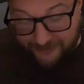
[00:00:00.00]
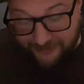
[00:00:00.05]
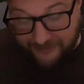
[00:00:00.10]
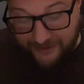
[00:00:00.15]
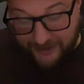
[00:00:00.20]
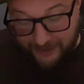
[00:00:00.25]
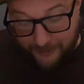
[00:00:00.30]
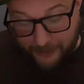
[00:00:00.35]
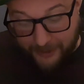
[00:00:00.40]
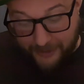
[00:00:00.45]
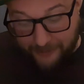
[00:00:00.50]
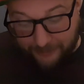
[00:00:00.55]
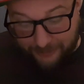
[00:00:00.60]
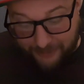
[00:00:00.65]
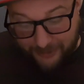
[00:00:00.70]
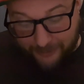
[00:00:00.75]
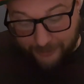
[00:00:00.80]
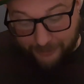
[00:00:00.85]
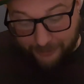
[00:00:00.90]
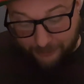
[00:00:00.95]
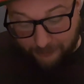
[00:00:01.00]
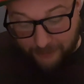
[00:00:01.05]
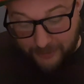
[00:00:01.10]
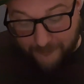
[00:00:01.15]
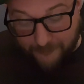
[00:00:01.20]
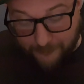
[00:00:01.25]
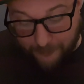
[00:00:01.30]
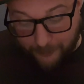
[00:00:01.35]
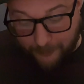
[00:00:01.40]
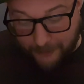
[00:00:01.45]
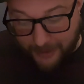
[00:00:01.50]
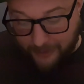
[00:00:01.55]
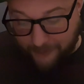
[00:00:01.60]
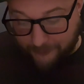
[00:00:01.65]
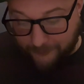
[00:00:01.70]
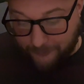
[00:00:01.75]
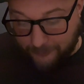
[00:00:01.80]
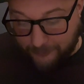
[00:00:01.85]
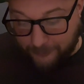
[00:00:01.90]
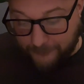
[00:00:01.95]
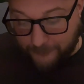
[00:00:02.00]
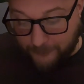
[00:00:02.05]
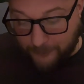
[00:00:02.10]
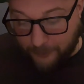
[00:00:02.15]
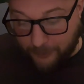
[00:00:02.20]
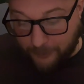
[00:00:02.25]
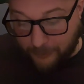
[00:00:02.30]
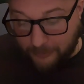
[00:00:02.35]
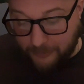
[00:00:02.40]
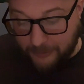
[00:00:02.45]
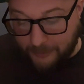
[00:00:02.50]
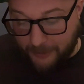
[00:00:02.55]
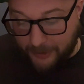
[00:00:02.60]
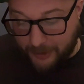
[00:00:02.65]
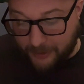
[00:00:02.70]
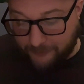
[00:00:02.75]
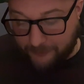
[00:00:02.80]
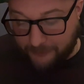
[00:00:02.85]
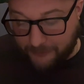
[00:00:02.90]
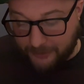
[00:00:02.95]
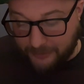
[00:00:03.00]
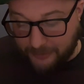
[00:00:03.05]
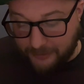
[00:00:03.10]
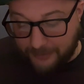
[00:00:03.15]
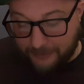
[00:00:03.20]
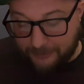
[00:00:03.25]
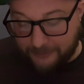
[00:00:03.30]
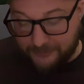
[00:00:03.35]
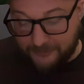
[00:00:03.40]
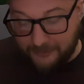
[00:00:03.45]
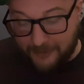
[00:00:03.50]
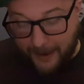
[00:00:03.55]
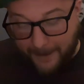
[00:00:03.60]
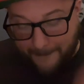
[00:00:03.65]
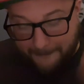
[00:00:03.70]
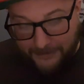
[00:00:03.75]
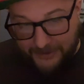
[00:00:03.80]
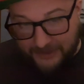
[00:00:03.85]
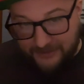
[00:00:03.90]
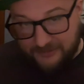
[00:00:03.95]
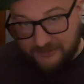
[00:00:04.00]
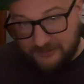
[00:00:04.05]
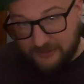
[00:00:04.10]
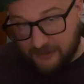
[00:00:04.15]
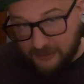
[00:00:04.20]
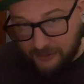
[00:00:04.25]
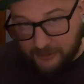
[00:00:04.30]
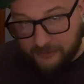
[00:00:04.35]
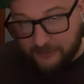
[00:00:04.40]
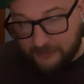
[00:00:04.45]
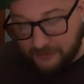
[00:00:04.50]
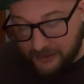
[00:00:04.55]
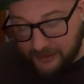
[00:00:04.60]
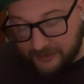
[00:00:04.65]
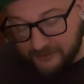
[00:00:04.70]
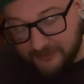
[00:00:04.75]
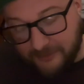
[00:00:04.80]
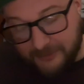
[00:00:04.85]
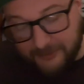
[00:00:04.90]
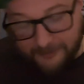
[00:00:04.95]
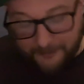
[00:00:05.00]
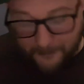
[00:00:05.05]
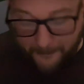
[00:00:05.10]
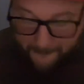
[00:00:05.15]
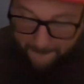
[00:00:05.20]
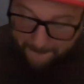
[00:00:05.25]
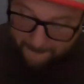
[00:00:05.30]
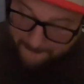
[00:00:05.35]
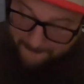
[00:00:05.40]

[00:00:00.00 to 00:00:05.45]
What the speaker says: I managed to take about down 3 full mouthfuls before pulling the bottle from my lips and placing it on her desk.